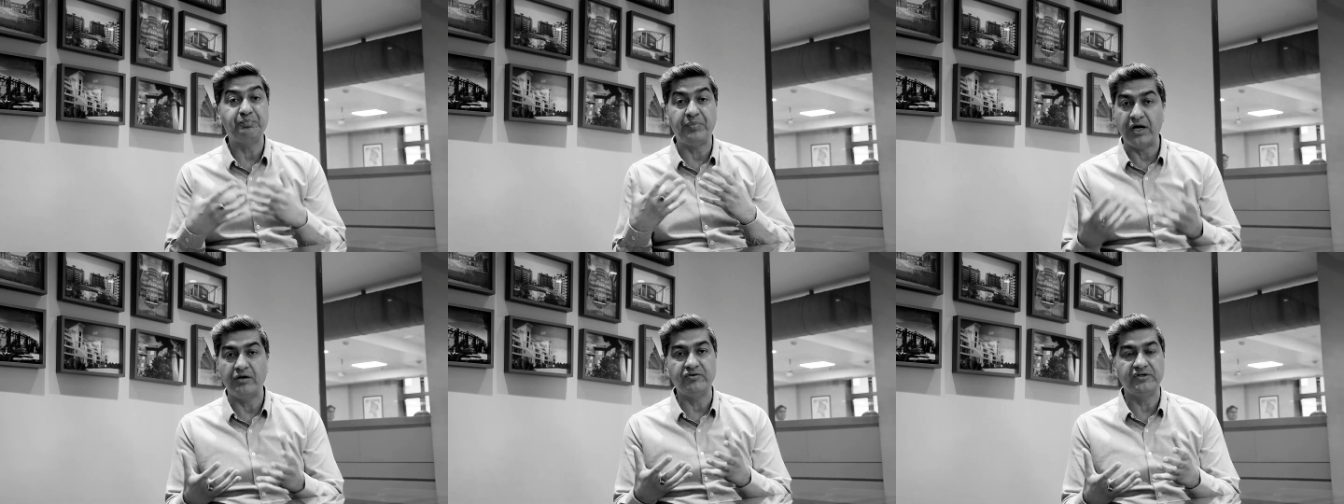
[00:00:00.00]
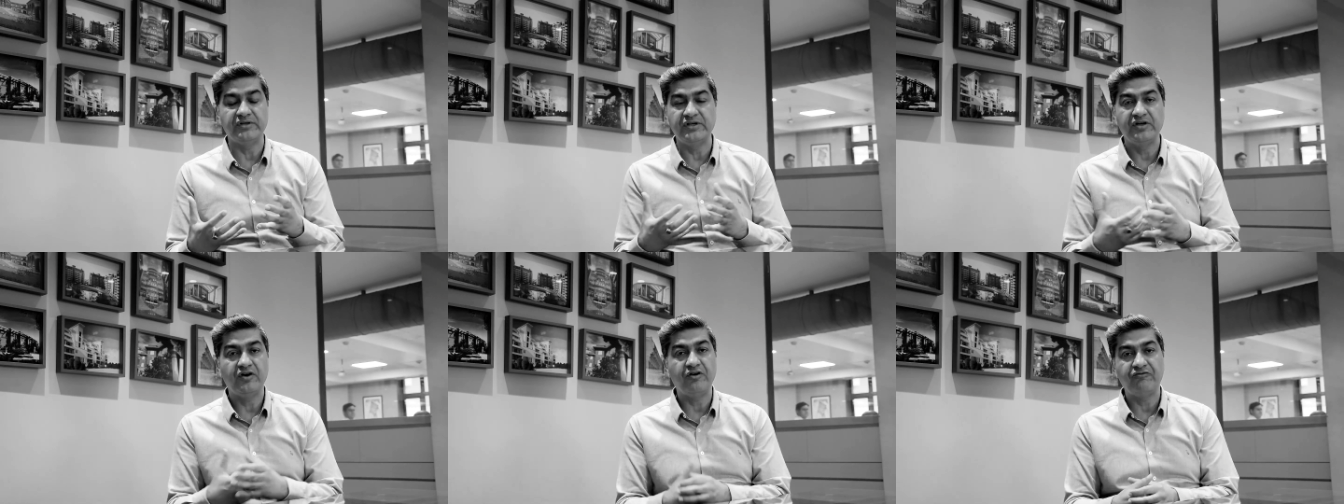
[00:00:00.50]
power
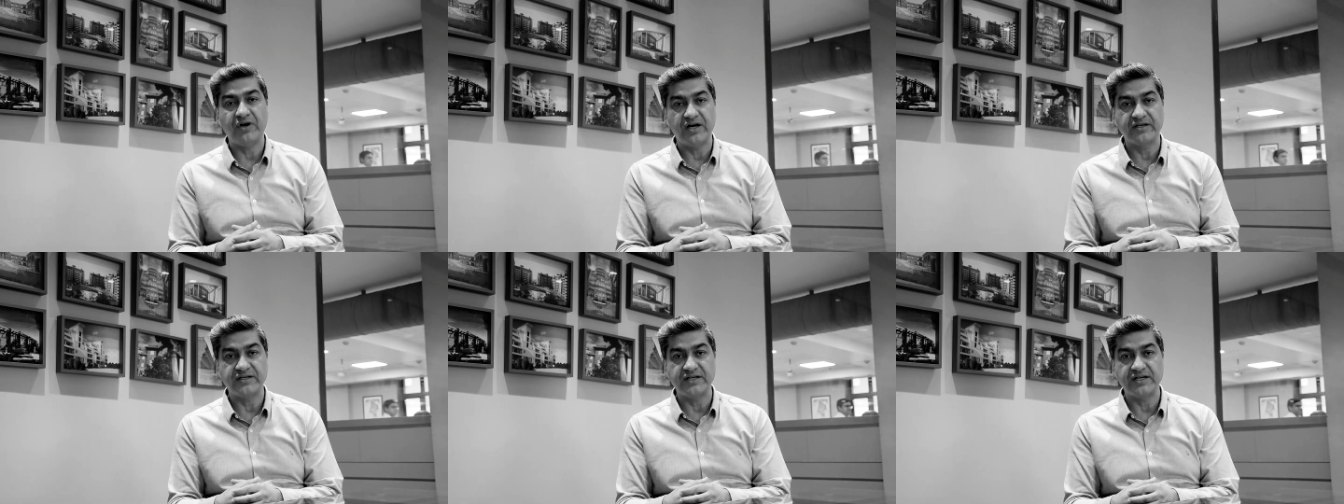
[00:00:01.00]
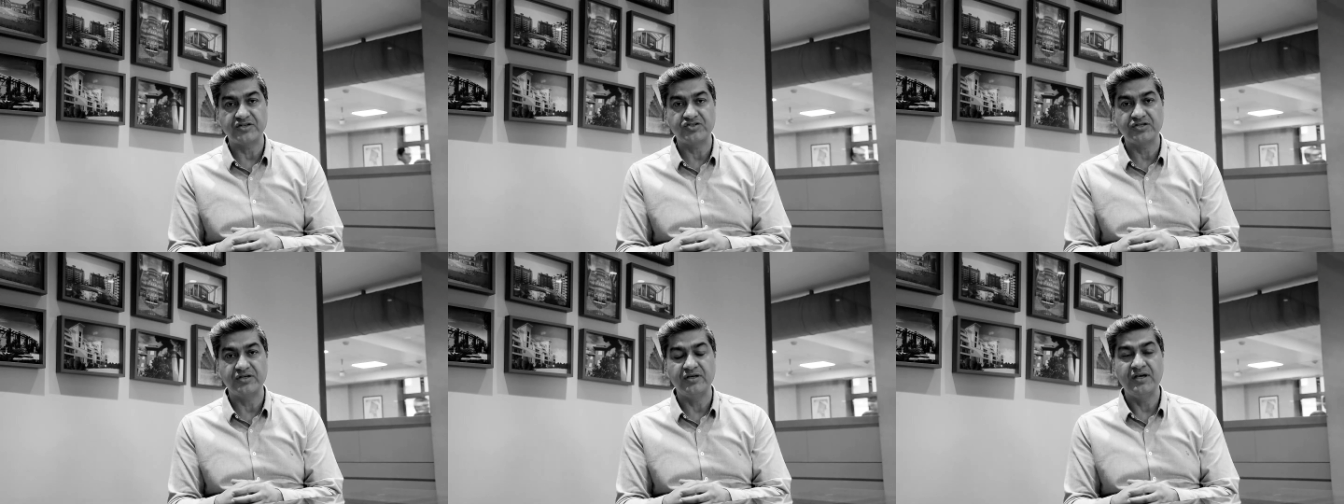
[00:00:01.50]
of
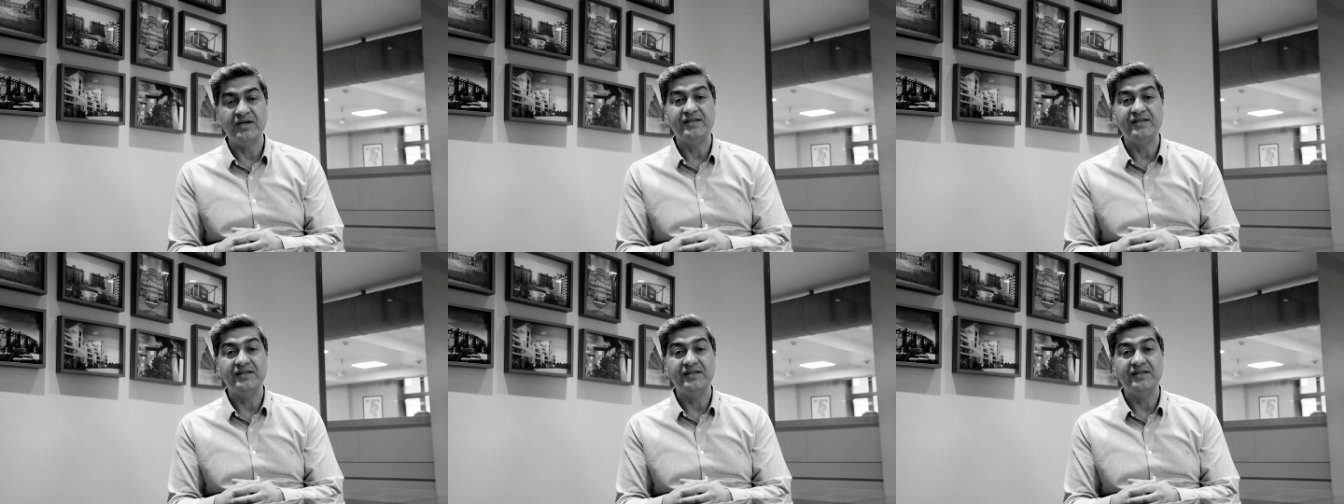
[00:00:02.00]
architecture,